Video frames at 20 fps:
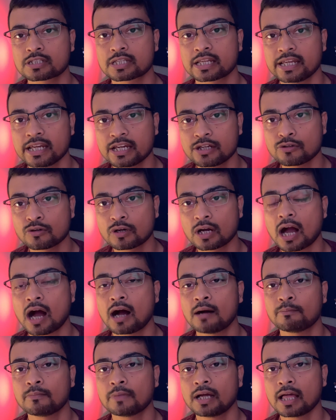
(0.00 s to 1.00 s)
need to
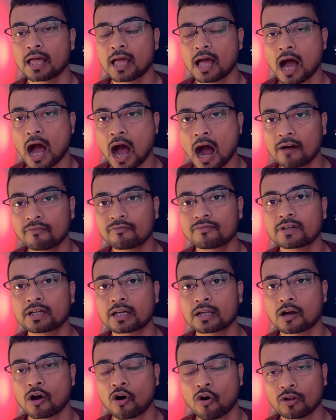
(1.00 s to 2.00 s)
come
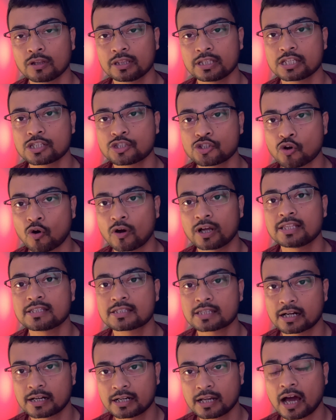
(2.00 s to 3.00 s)
after all these joins are
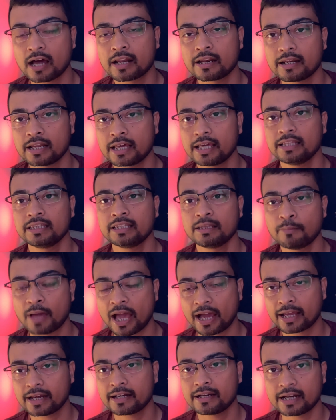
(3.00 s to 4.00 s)
done in the
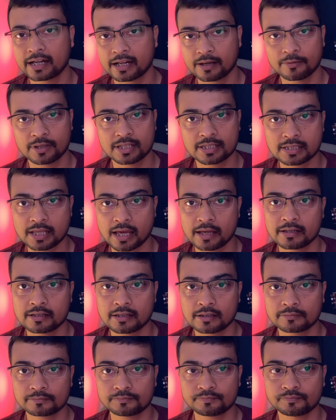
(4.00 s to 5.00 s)
backend database side.
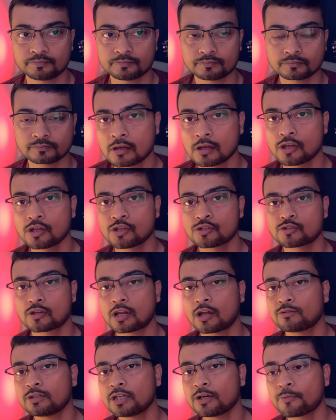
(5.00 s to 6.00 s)
So now
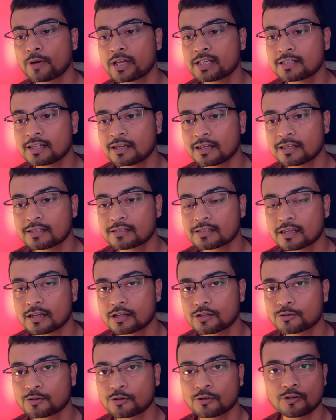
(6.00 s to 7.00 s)
the question is,
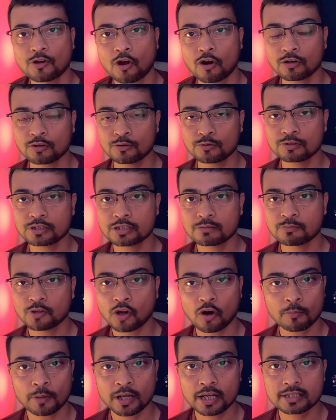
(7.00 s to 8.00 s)
should we not do
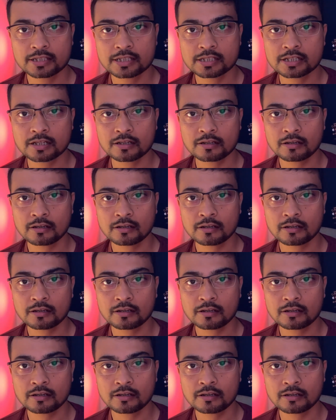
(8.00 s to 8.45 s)
normalization?